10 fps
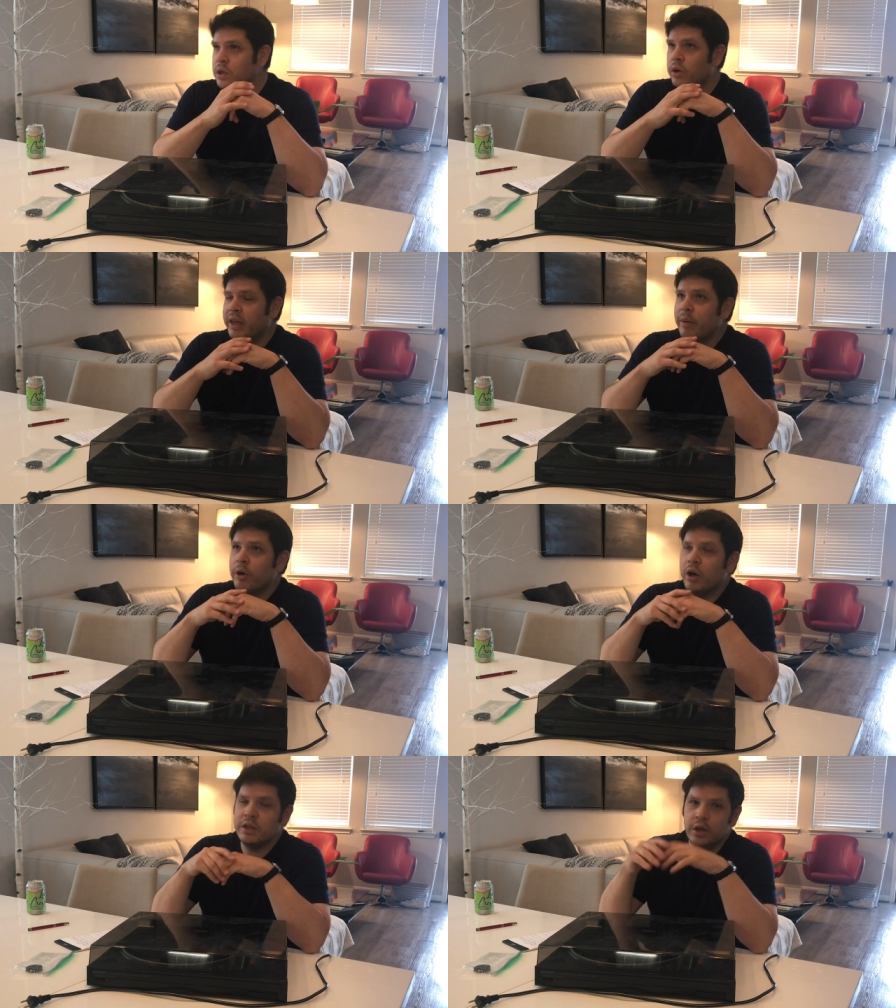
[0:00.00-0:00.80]
So I came
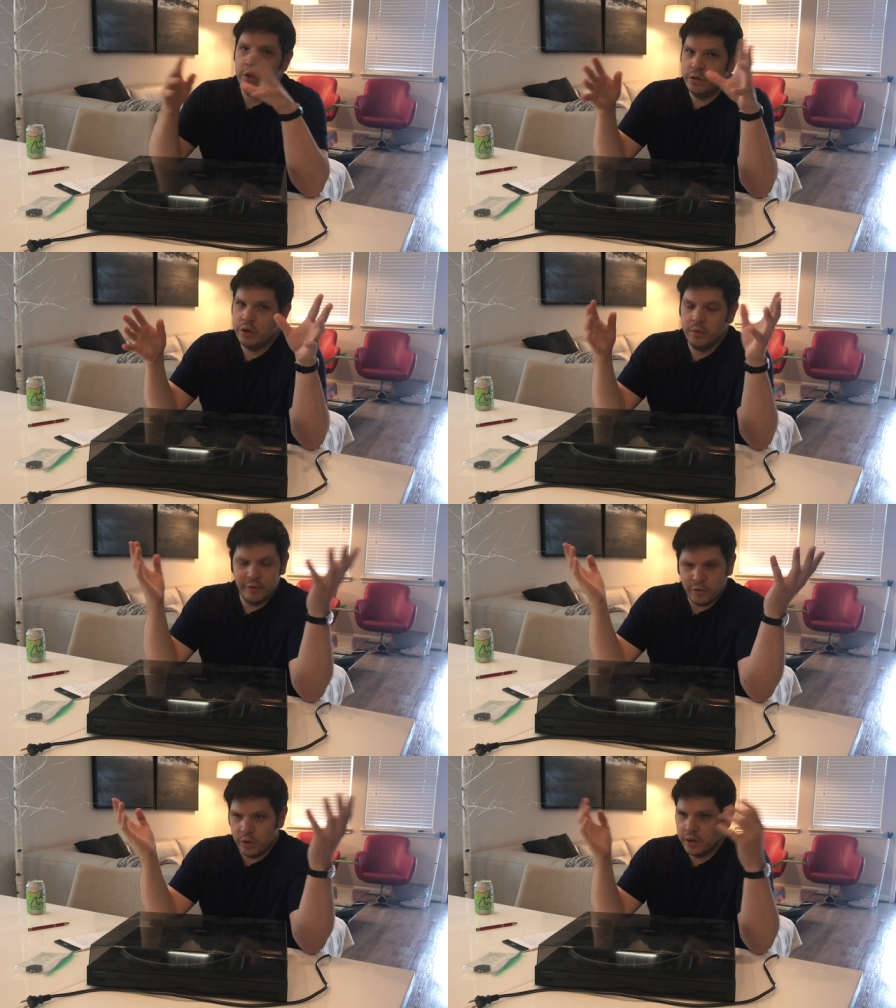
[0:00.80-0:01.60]
across on YouTube,
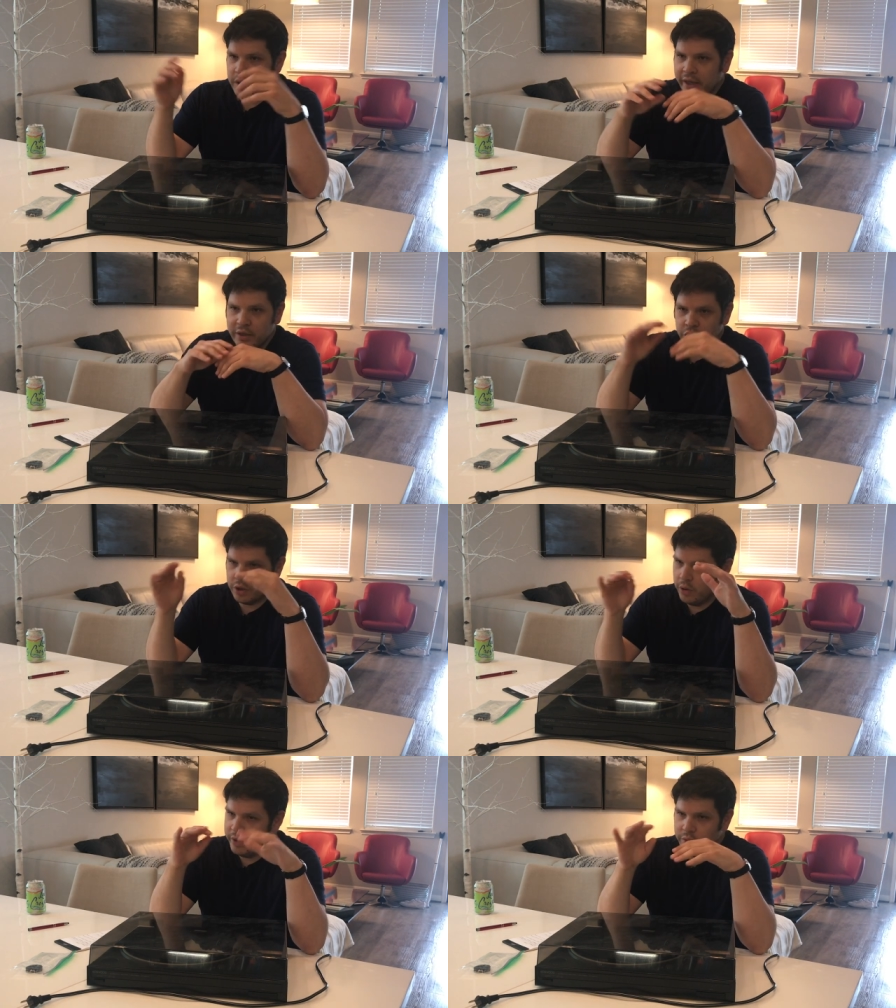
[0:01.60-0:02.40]
of course, like
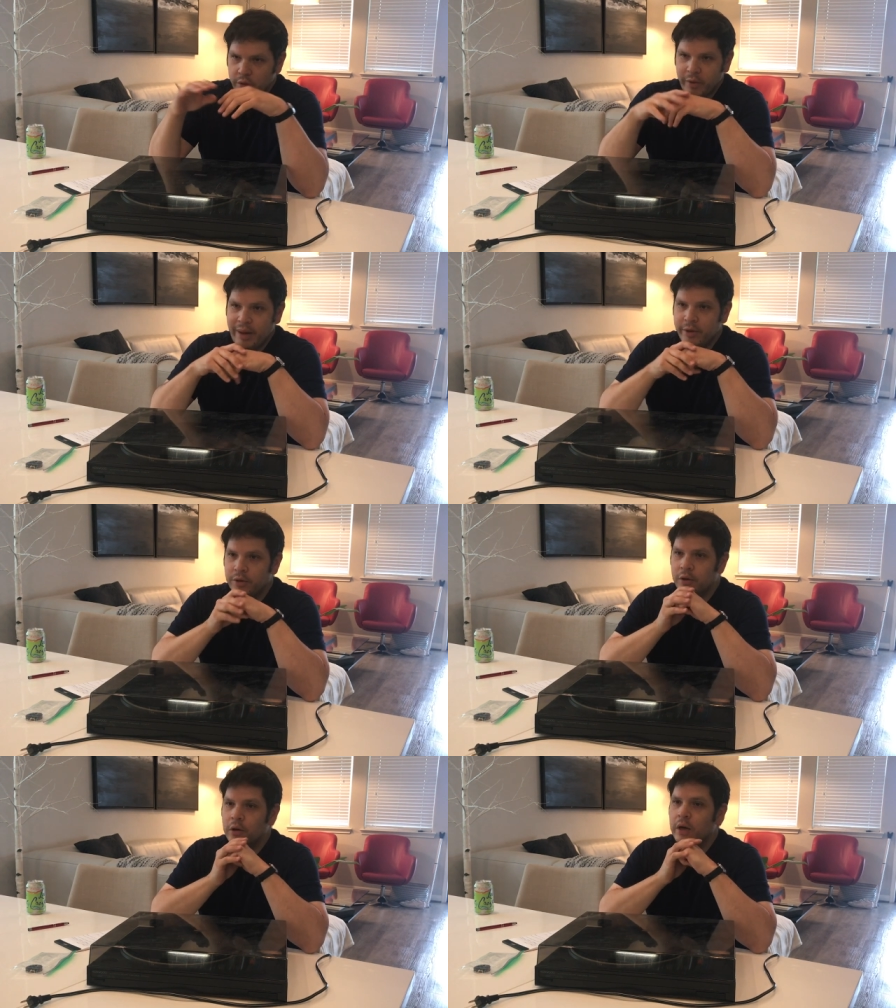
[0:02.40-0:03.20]
just going through the rabbit
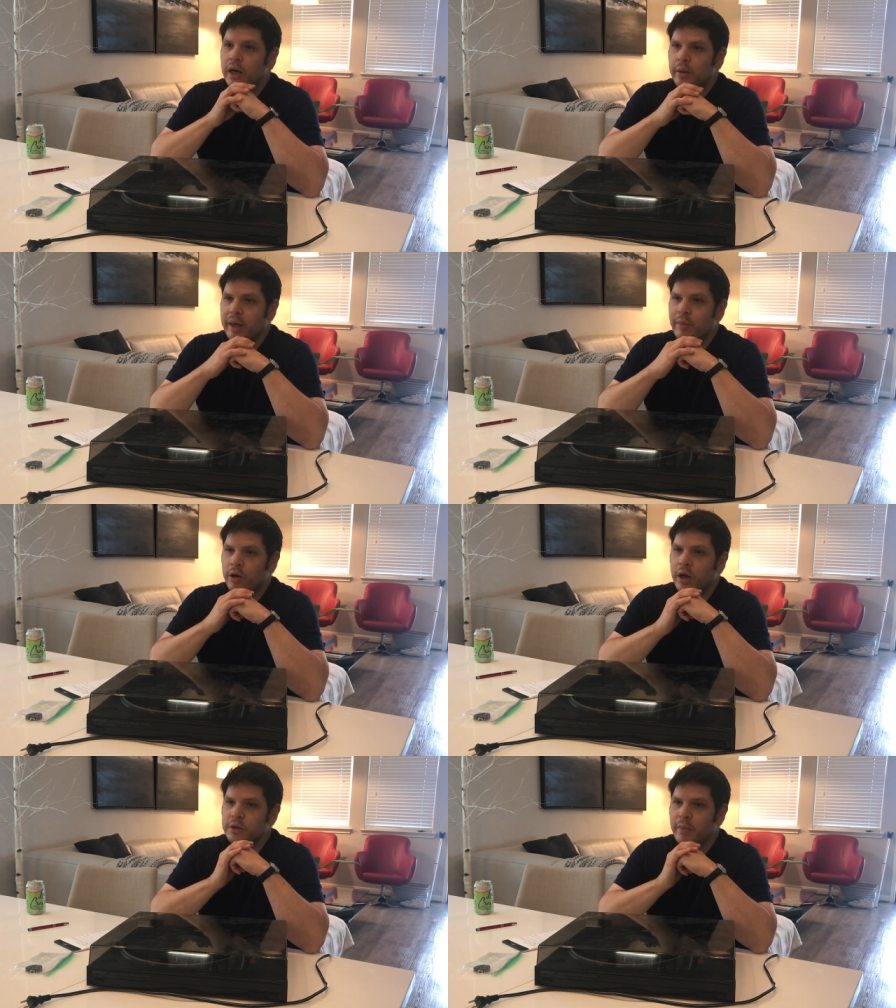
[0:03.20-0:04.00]
hole, uh, came
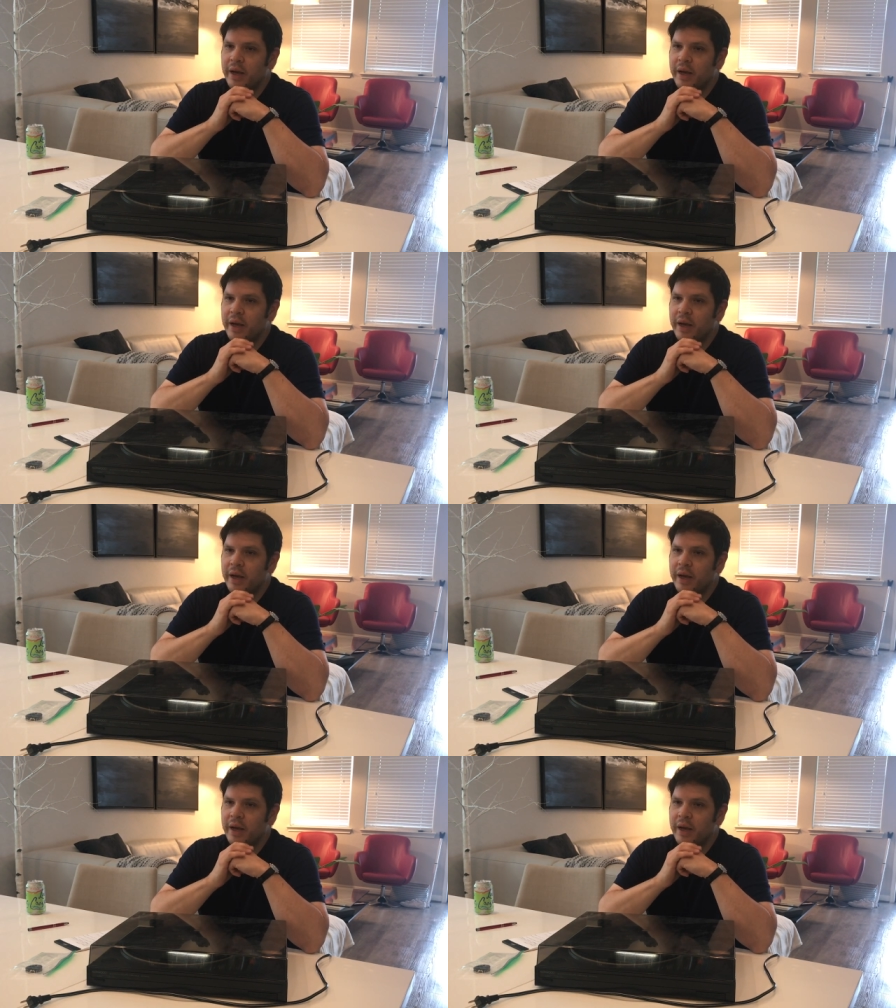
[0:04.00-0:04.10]
across